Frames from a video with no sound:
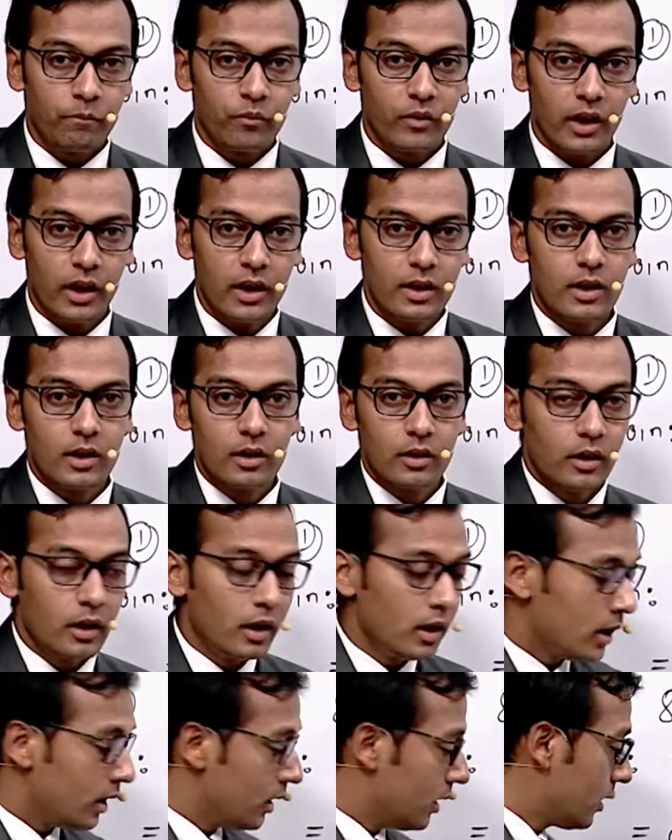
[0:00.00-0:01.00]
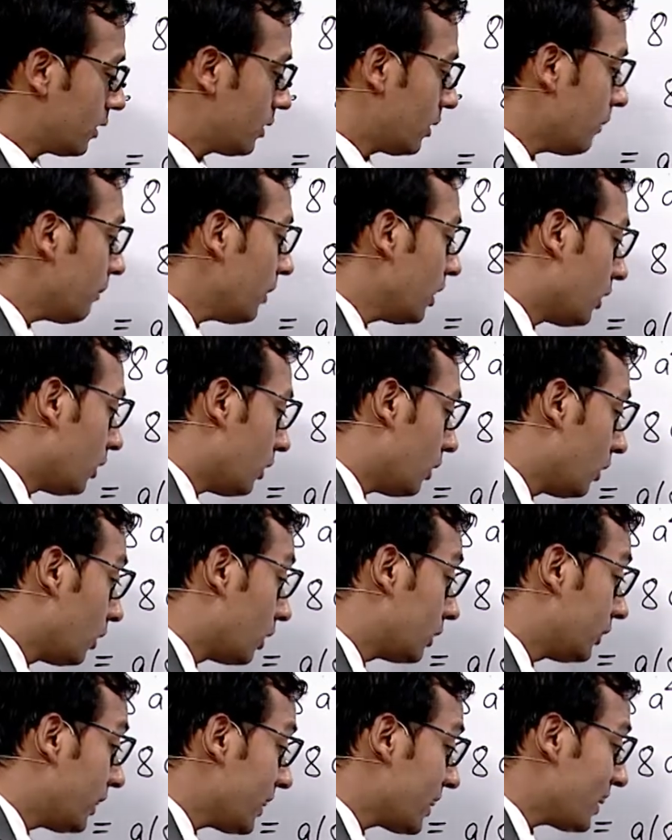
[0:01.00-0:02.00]
It's similar, or
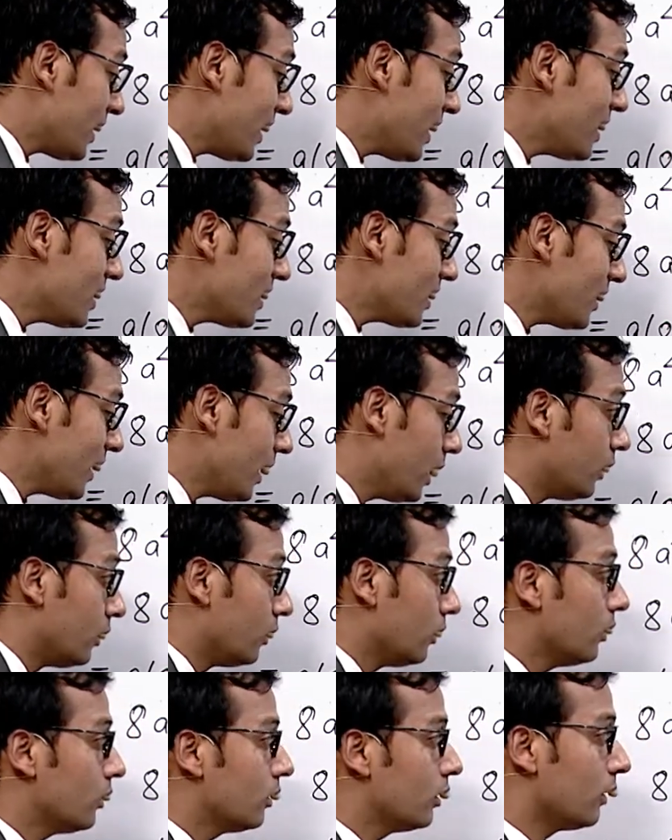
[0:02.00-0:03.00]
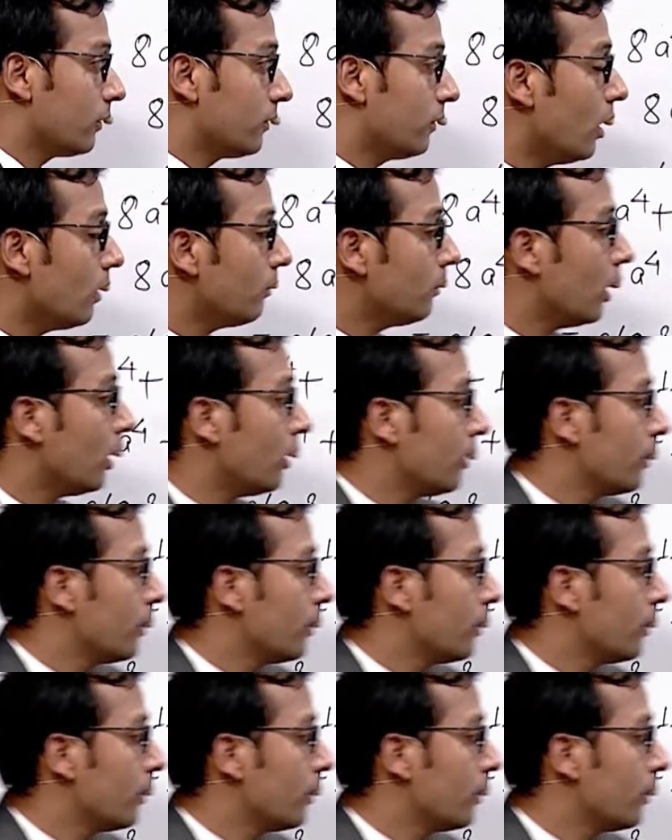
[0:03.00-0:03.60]
this is in the form of